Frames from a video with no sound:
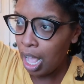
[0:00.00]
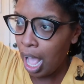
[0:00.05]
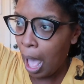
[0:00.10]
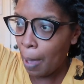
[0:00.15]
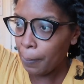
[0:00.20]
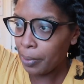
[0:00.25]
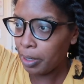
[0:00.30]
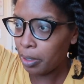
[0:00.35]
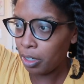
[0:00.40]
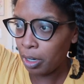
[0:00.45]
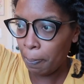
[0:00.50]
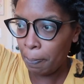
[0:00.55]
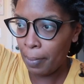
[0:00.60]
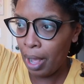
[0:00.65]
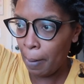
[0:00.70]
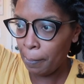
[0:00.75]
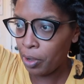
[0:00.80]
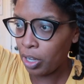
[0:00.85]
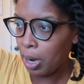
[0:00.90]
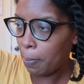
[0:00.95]
I'm going
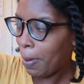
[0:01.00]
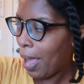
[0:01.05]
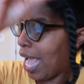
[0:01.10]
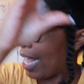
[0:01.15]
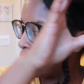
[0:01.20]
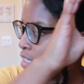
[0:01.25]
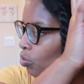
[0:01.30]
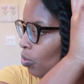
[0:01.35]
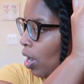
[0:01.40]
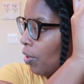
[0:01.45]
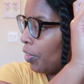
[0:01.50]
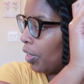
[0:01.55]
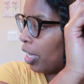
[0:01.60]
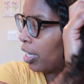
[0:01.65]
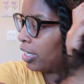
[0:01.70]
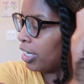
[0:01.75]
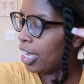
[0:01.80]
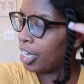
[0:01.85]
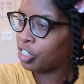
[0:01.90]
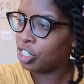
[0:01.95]
to I'm going to pass around the
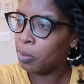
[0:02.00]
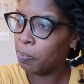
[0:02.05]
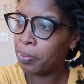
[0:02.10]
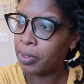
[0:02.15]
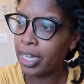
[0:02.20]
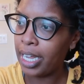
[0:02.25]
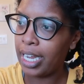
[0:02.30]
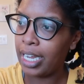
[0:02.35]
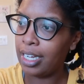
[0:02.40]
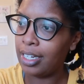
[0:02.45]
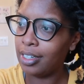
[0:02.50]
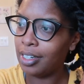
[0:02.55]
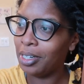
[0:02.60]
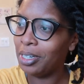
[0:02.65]
collection plate.